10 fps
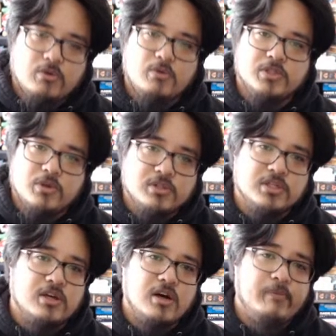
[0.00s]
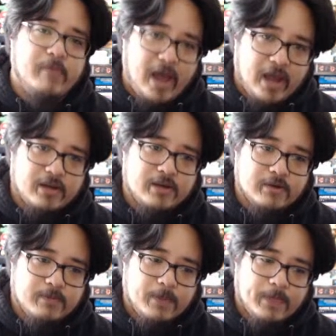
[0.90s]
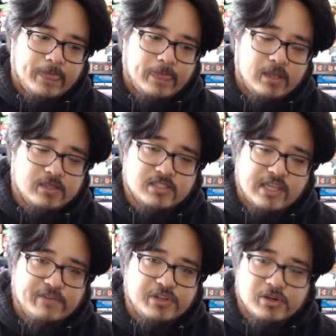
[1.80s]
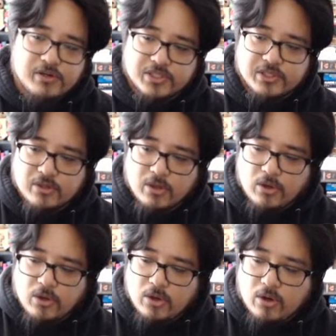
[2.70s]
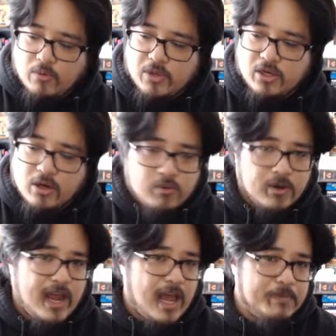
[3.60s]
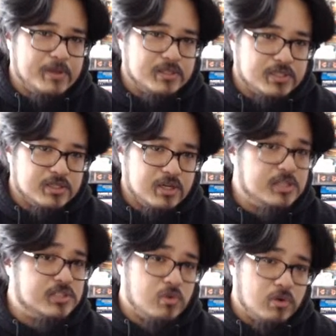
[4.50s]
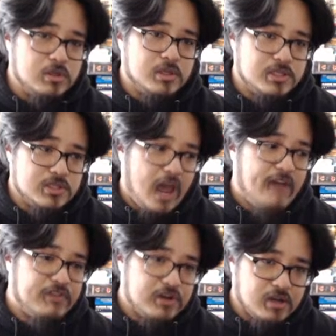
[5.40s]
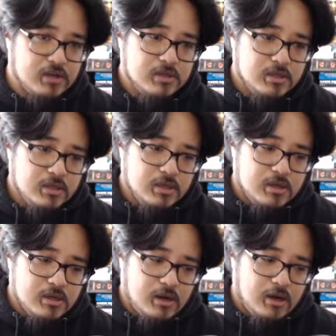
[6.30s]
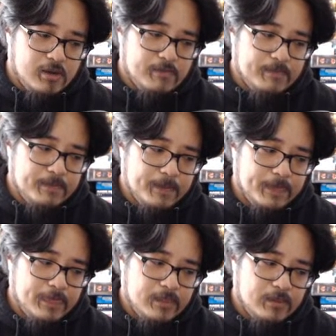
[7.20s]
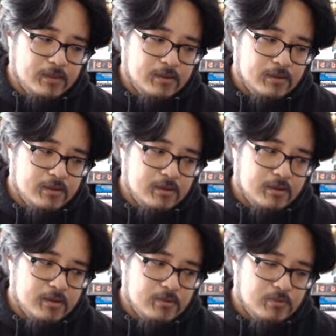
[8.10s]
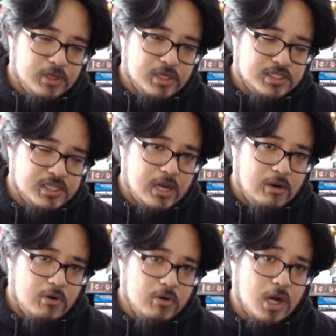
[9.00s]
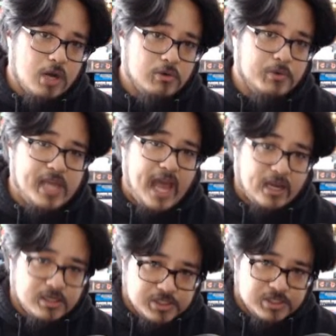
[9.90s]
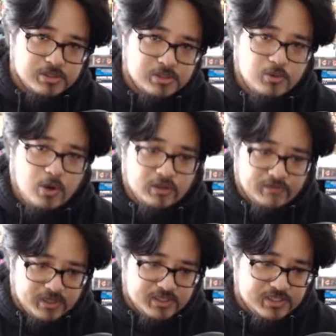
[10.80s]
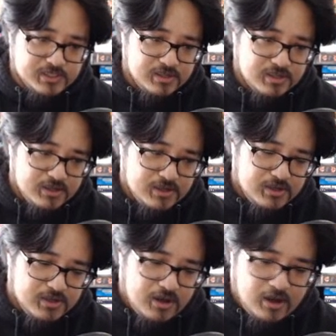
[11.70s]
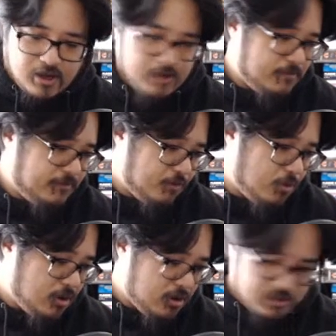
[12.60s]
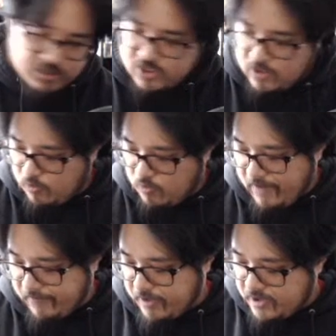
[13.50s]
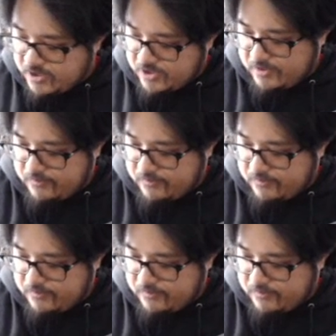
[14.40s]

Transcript: was going to come back in 7 years, and we know what happens historically to Africa. We're going to see how Okonkwo reacts to all of this. For some reference,